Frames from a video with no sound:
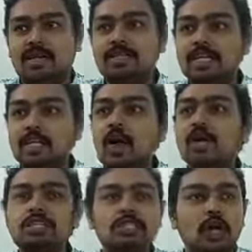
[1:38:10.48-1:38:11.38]
That
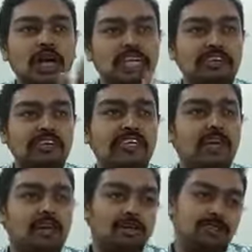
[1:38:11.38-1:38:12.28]
loss is
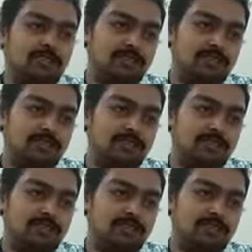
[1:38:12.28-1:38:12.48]
artificial loss.